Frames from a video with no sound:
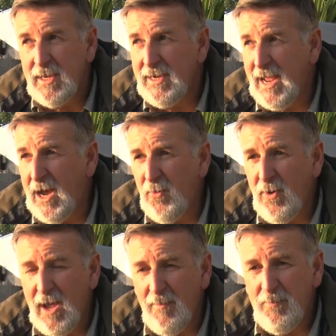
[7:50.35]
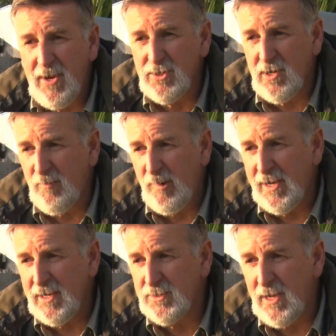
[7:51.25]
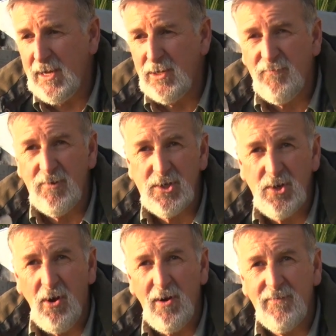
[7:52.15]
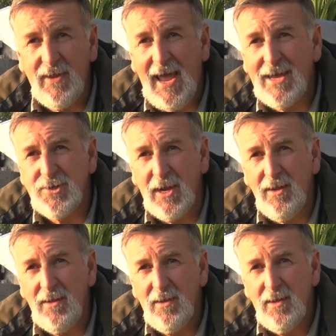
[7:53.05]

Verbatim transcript: Now, uh, pendulum rig is a different style of casting